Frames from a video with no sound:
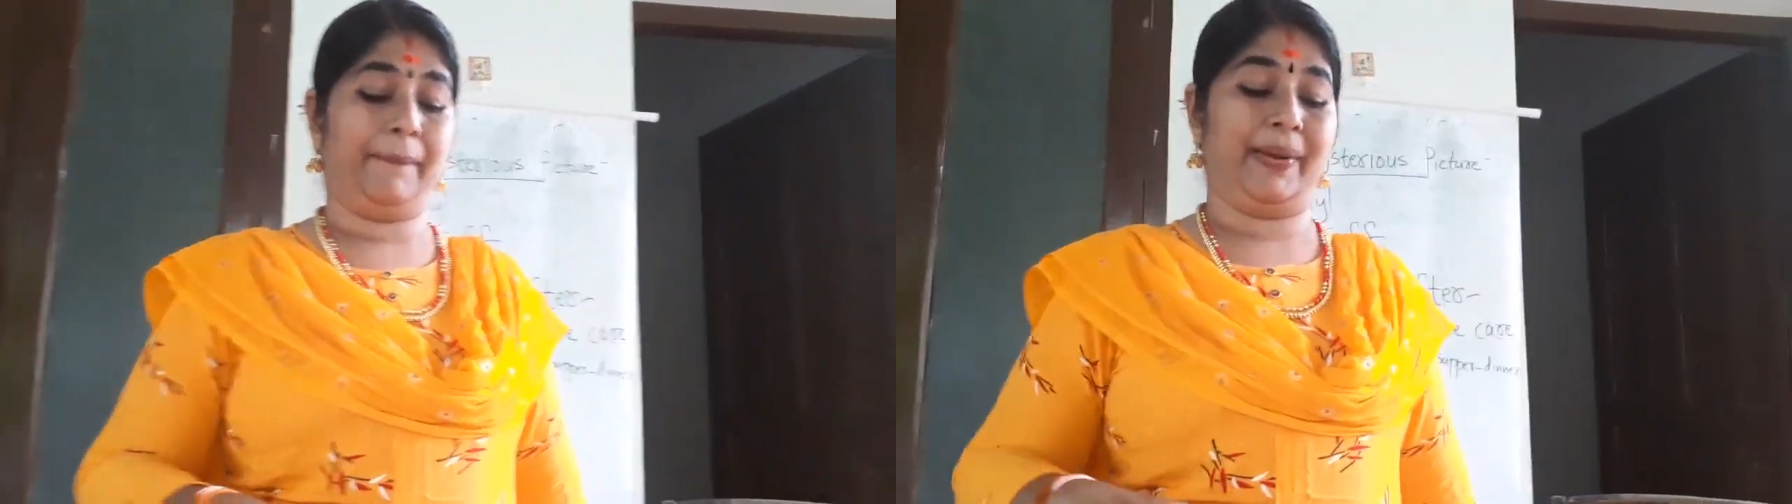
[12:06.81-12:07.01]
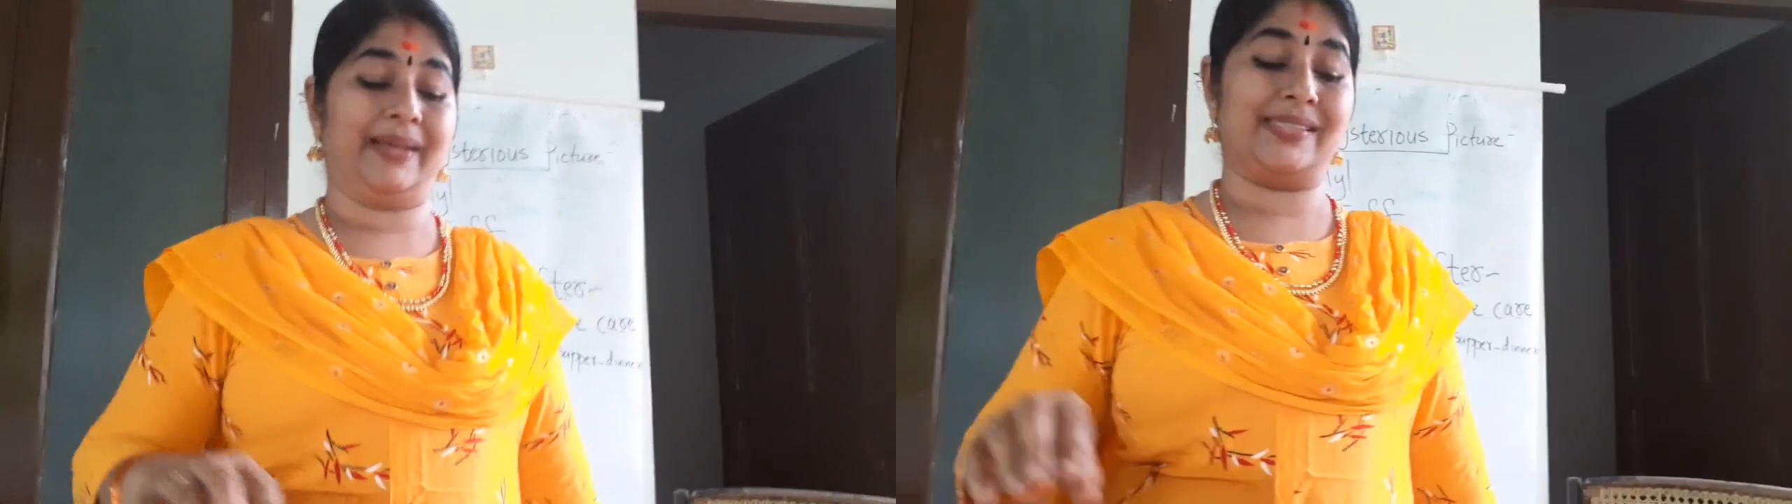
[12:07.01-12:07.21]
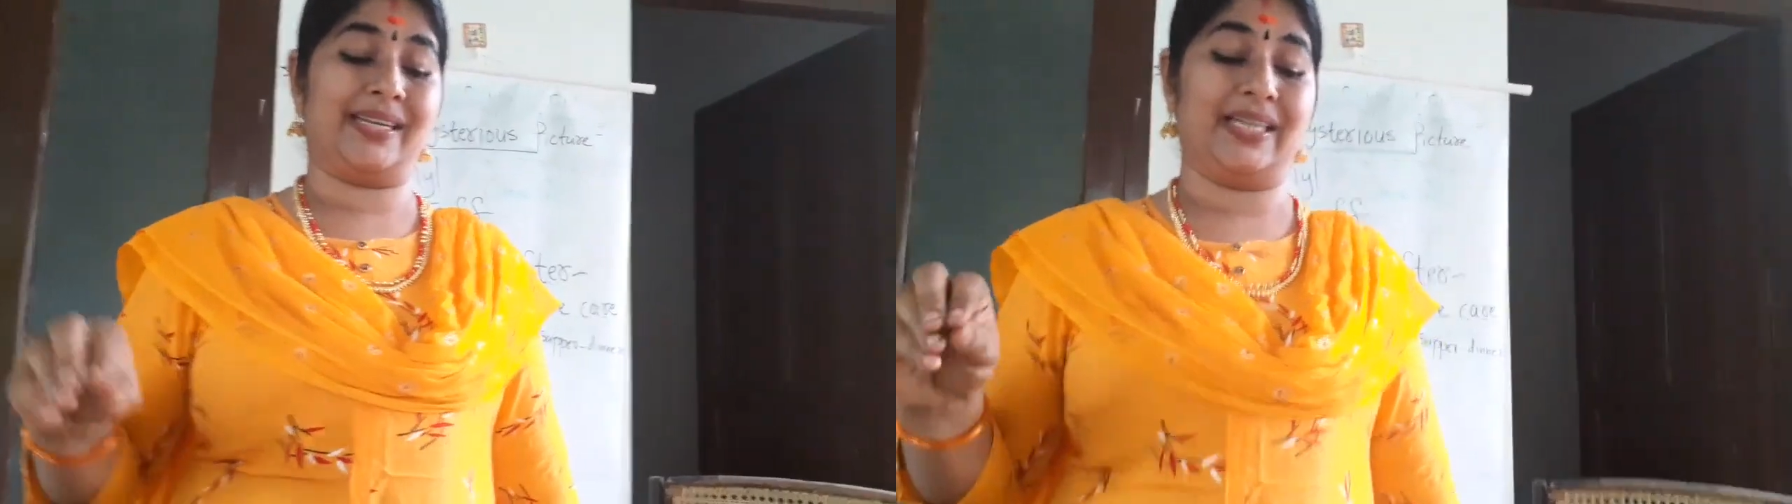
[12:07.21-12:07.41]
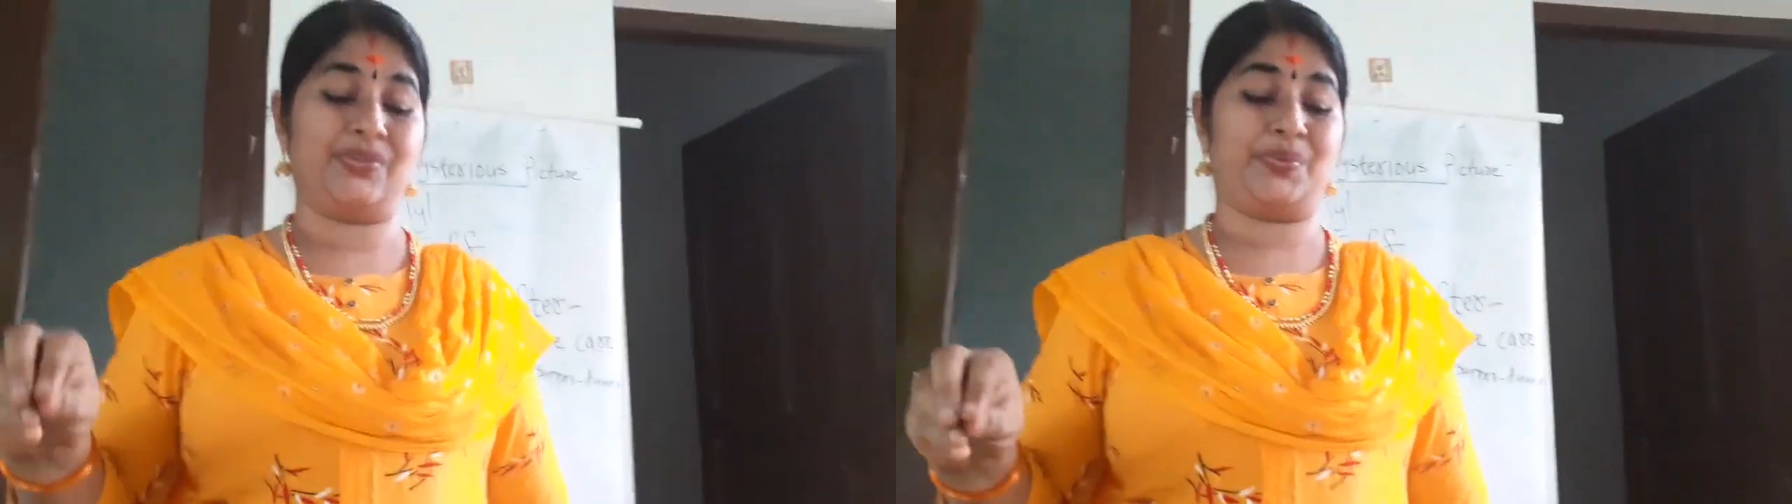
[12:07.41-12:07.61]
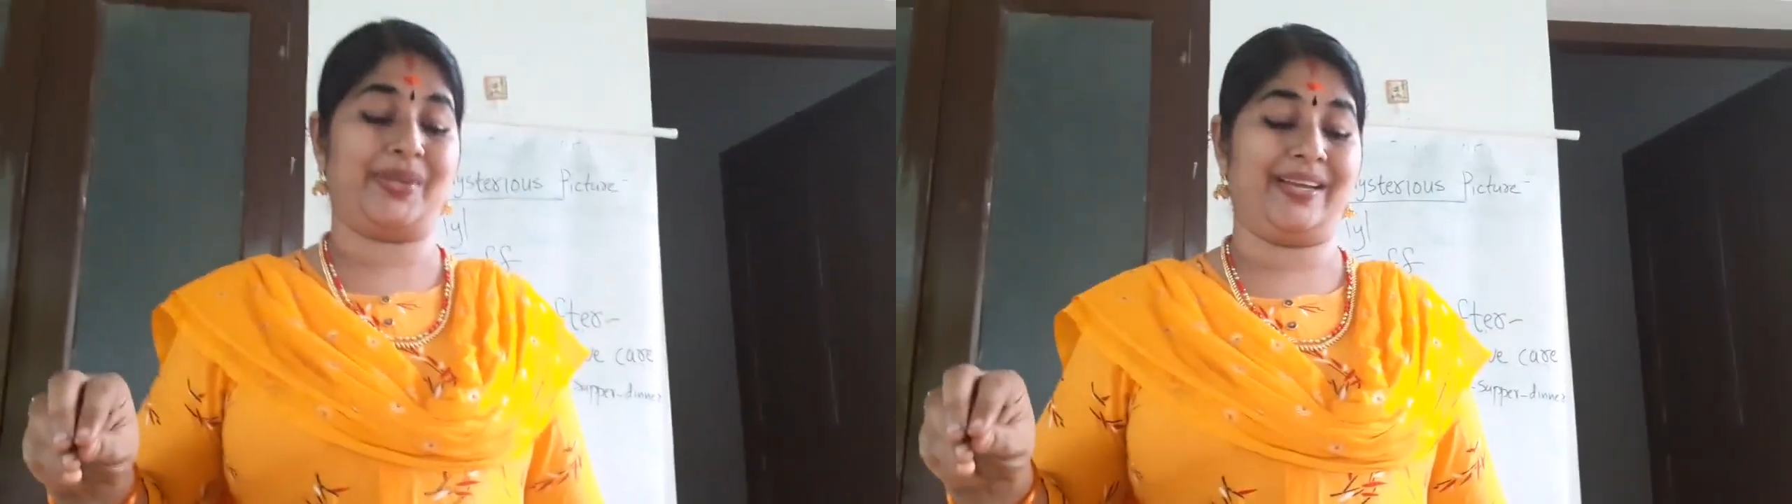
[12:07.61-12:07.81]
place in
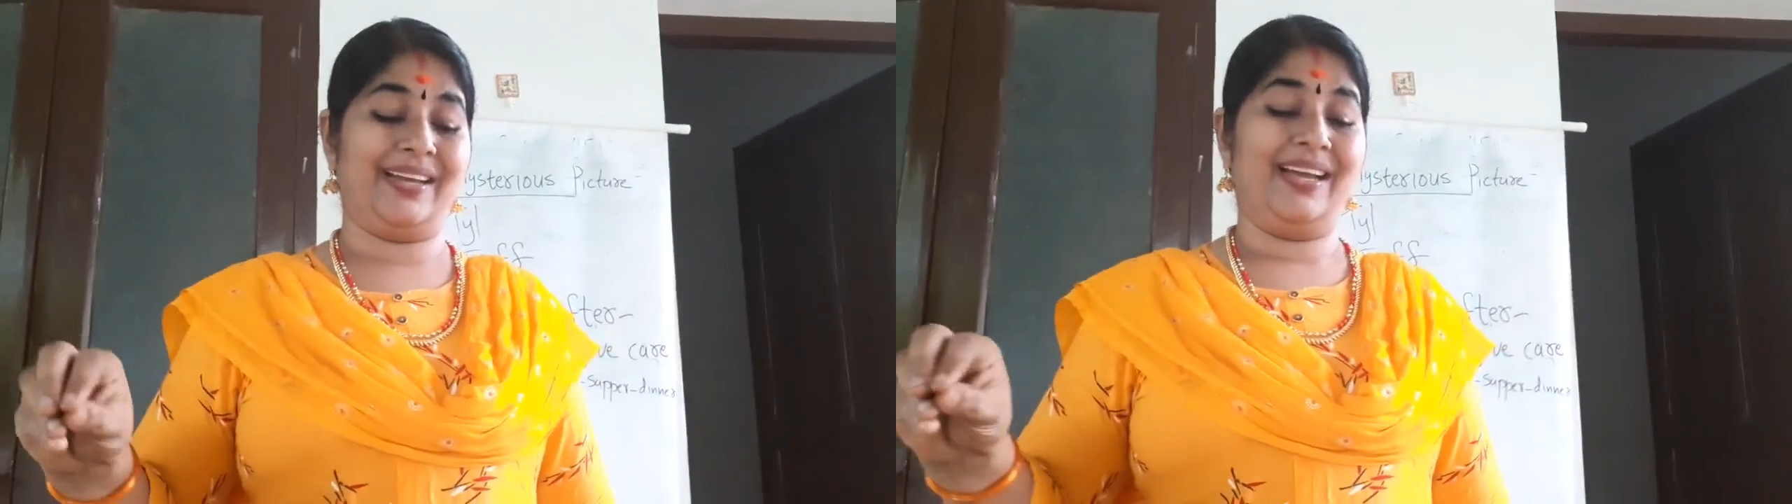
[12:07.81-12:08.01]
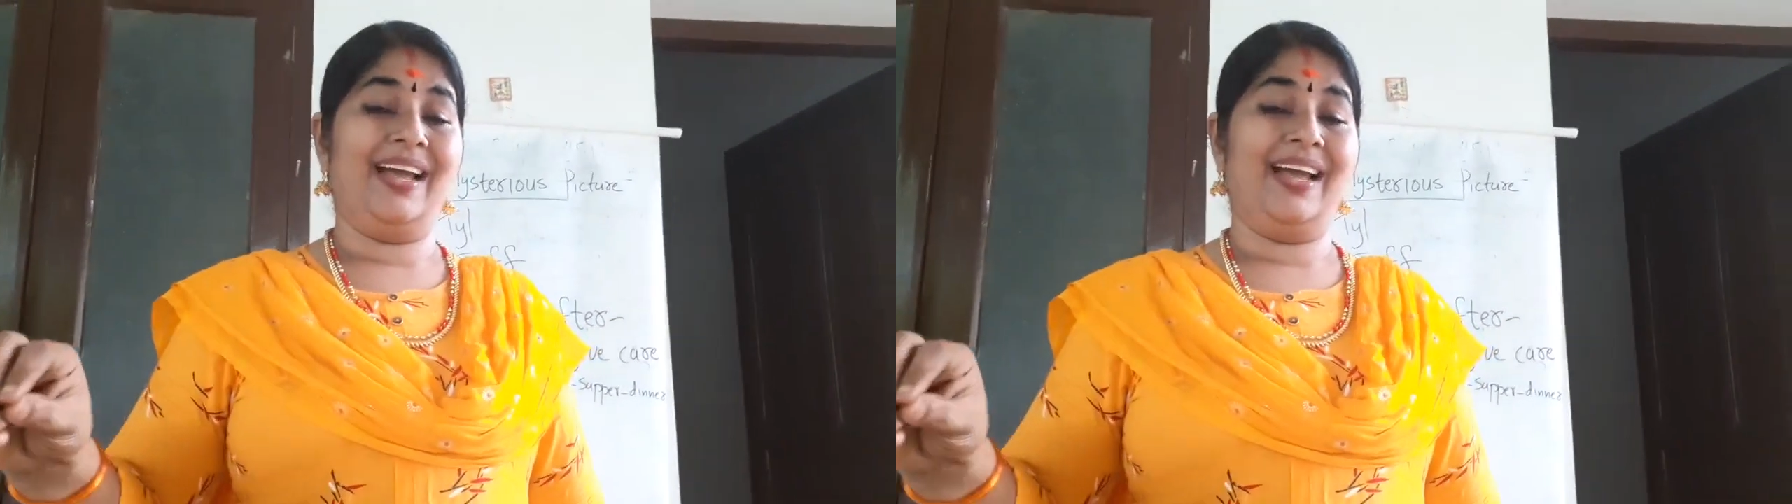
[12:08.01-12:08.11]
history